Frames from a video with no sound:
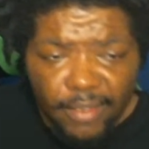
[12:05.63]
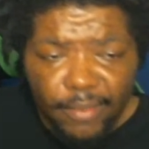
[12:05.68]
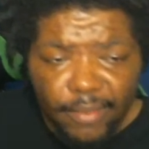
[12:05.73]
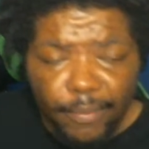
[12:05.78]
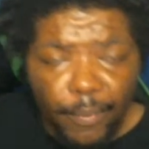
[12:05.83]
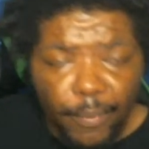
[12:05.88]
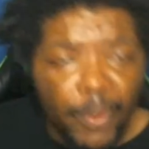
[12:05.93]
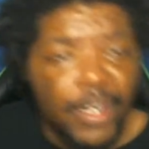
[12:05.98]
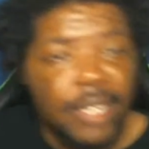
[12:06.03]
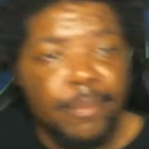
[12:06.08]

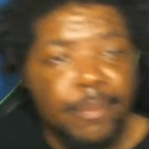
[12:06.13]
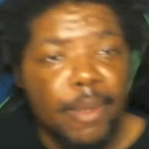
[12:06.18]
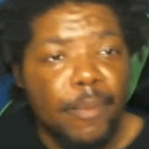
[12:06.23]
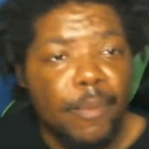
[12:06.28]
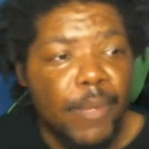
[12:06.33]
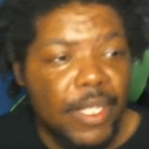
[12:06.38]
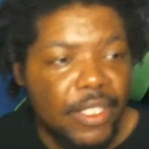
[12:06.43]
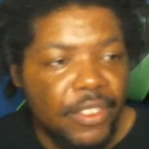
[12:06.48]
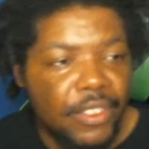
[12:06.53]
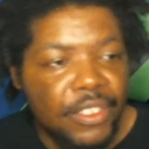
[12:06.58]
worry about
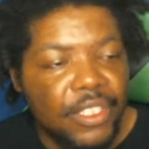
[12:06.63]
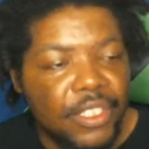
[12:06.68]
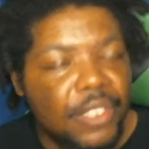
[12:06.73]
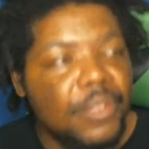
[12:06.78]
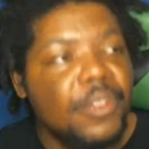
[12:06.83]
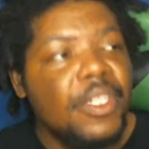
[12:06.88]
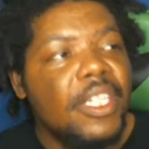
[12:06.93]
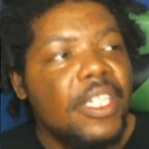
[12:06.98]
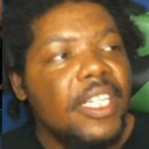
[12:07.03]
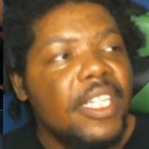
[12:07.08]
what he'll
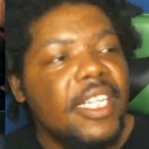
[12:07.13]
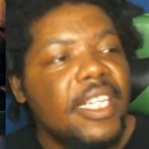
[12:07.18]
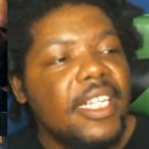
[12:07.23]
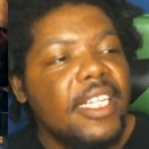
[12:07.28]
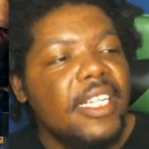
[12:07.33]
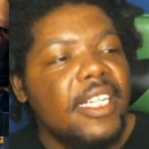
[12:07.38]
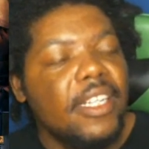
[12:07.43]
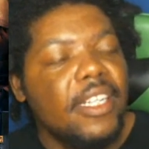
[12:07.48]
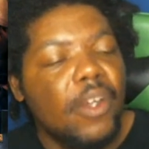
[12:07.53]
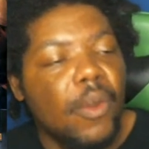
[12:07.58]
do,
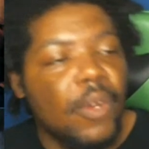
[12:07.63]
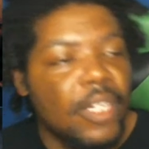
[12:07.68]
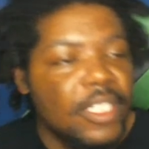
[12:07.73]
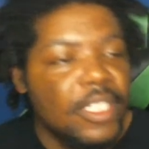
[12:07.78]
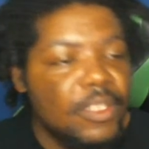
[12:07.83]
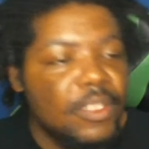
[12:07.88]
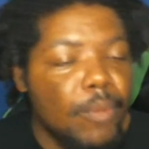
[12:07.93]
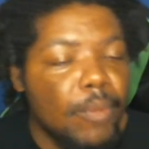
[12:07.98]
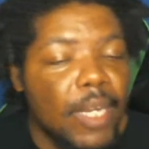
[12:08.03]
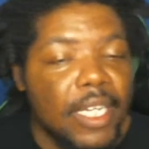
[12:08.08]
or at
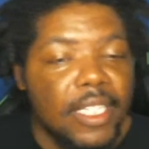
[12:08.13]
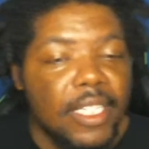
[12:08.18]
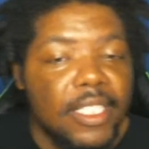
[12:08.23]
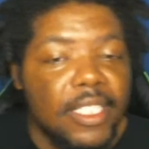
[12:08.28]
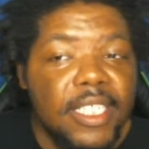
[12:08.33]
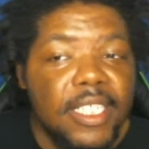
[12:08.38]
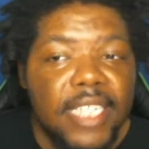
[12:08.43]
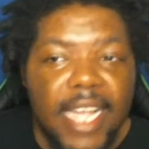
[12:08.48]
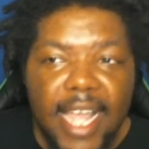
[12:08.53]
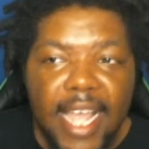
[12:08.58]
least what
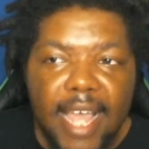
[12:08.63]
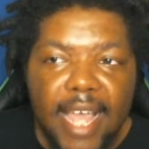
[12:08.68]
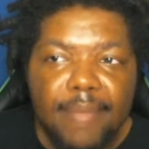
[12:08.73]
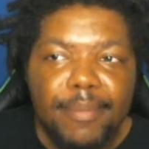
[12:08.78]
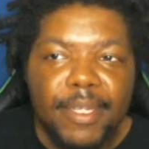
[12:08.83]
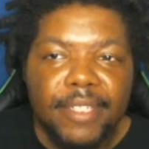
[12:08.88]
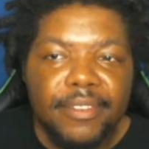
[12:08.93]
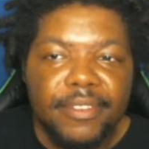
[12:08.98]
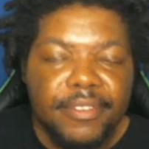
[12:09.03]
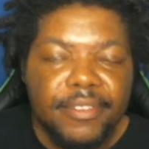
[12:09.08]
could
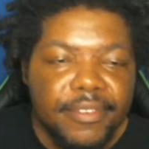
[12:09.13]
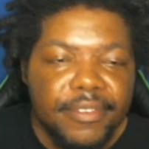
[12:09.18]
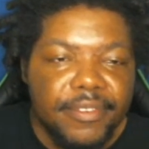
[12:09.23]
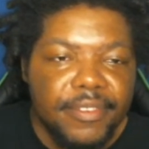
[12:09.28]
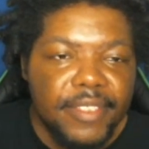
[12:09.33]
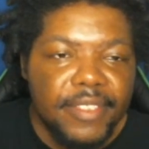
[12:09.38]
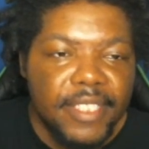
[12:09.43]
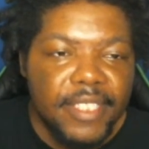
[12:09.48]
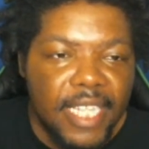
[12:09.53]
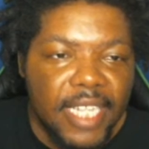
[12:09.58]
happen,
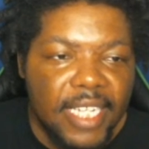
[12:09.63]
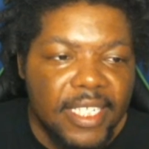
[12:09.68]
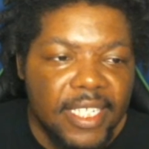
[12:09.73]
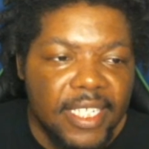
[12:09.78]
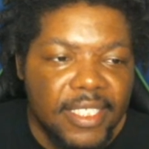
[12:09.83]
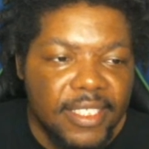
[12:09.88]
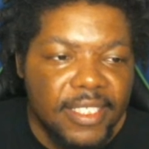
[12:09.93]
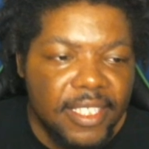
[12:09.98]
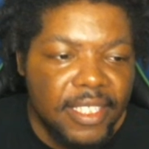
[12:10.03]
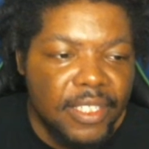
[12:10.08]
not
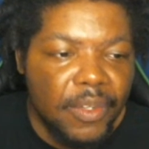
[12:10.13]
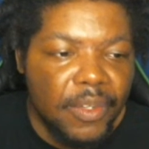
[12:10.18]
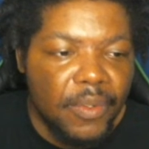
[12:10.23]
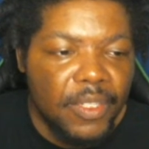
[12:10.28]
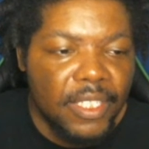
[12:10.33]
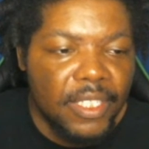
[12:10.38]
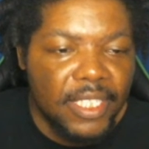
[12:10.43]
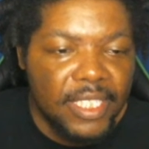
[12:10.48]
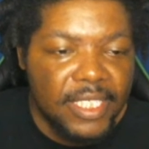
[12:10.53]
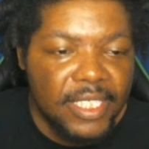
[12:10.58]
necessarily
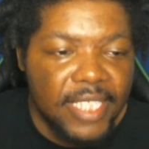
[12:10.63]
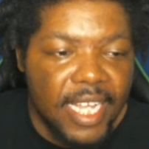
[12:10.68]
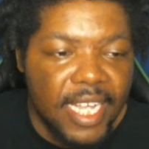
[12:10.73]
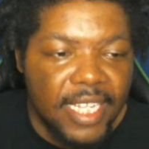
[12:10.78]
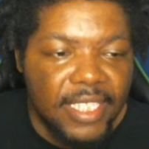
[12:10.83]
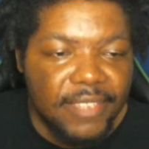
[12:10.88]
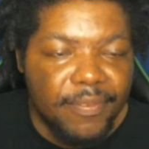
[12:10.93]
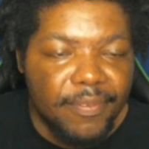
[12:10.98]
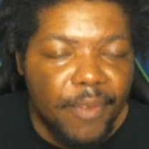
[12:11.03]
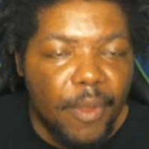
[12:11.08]
knowing it's not
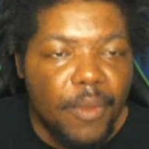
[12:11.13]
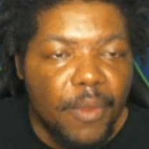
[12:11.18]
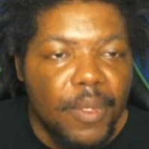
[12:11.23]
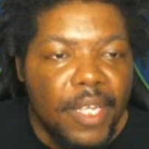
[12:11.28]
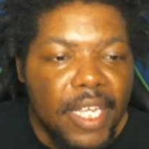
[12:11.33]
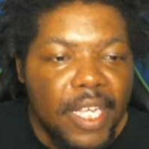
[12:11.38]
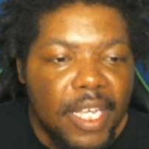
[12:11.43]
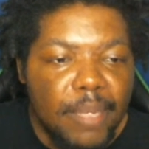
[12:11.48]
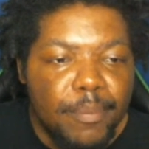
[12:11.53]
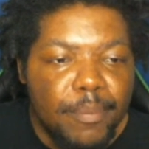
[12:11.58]
his fault.
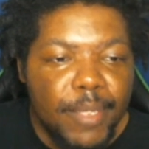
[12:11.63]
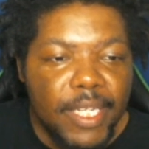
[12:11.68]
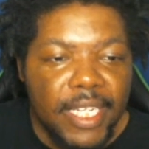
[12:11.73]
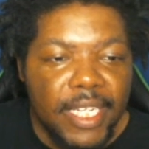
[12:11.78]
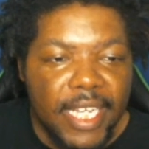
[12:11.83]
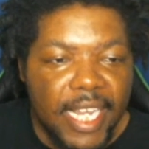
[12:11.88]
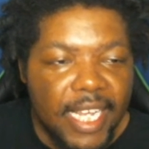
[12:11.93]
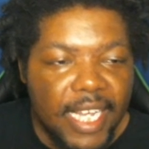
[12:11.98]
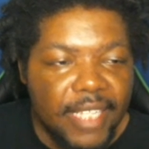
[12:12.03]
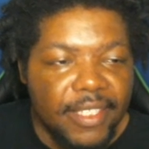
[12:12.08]
But
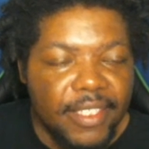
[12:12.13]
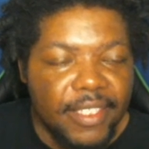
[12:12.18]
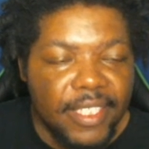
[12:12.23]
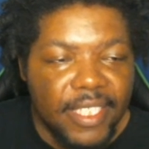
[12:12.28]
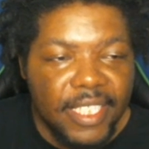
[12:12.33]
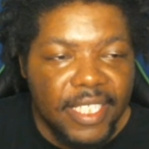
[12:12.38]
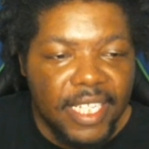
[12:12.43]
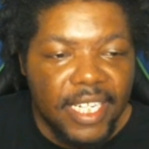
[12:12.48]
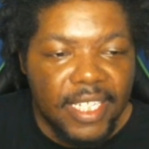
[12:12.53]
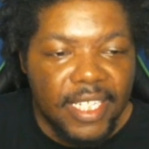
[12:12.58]

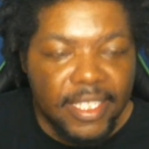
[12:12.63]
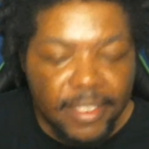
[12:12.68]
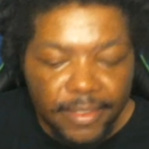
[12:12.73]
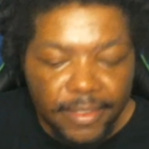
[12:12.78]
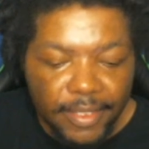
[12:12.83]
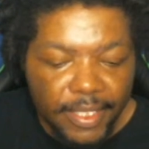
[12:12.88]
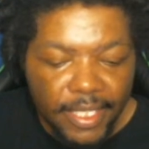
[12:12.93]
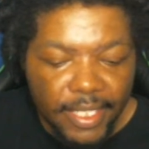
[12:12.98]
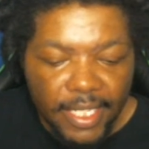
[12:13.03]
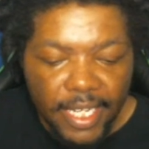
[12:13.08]
at
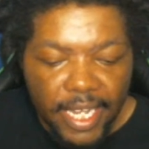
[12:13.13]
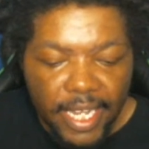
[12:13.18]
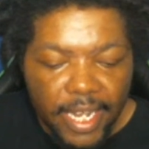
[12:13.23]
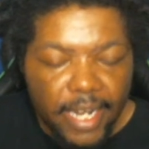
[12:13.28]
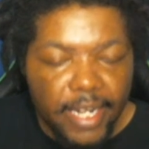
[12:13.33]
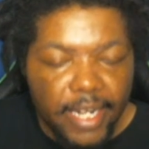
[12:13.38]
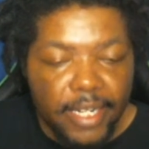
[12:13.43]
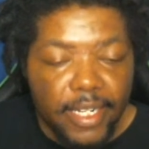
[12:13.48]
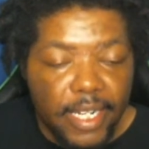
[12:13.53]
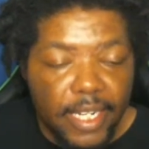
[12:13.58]

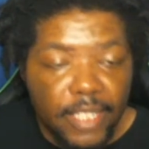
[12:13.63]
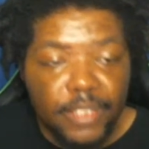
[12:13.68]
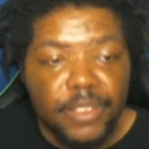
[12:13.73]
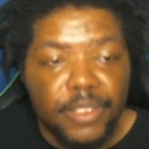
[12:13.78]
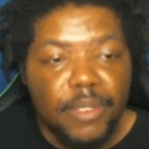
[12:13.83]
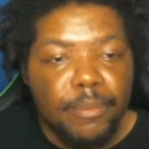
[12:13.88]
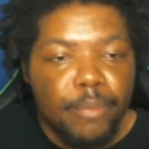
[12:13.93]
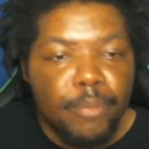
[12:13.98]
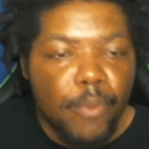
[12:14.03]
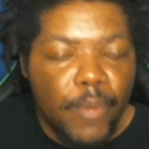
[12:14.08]
a
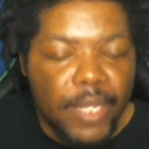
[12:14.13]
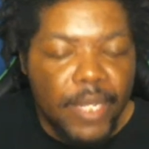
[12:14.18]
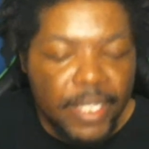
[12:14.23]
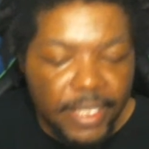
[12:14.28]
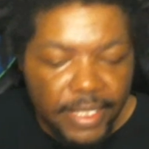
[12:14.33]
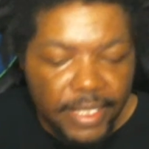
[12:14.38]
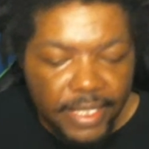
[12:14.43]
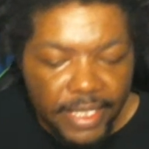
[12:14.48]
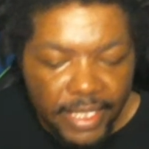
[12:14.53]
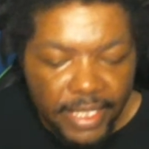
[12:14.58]
certain
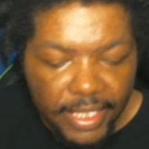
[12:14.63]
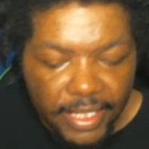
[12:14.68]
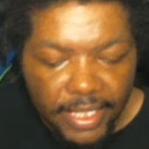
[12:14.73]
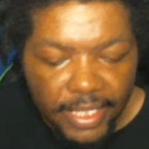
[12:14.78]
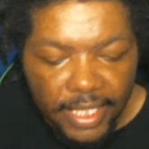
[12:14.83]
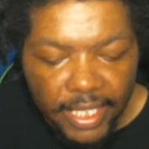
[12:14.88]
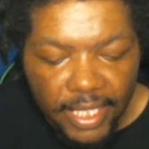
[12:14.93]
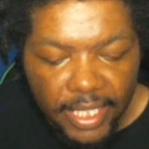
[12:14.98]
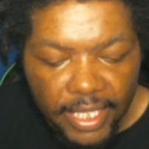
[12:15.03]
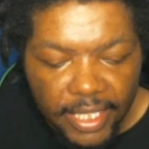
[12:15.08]
point,
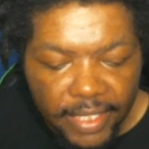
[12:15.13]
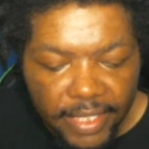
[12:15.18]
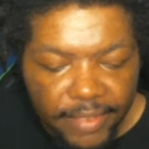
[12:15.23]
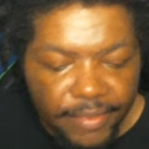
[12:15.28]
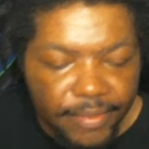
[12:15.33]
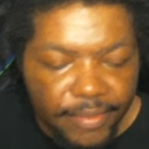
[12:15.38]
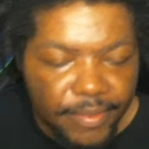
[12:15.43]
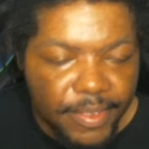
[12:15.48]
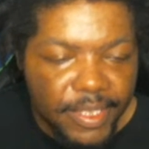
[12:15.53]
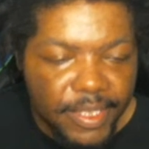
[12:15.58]

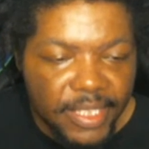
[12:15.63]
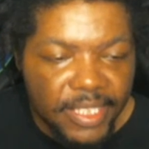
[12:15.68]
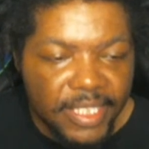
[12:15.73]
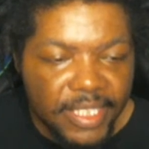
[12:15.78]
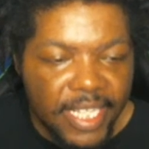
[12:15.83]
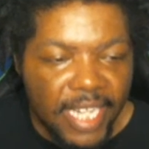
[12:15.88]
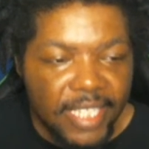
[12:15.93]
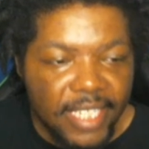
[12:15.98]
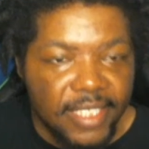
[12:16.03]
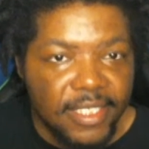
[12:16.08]

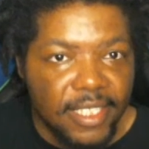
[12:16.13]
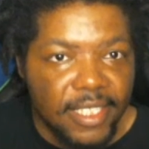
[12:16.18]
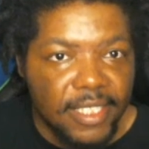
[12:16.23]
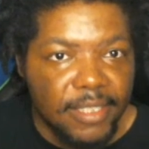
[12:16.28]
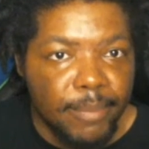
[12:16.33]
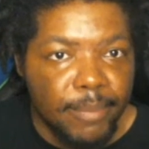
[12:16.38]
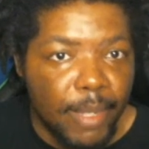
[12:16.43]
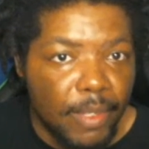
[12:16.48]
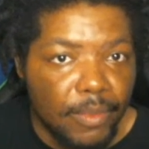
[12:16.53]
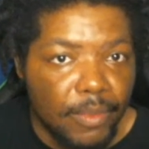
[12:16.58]
they discuss
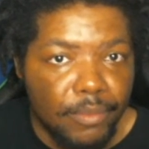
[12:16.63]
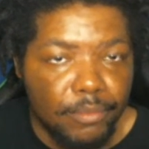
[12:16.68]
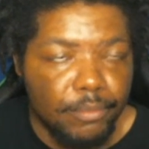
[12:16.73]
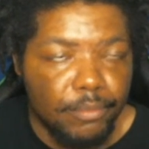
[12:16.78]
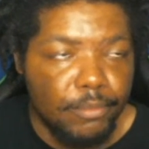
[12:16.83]
about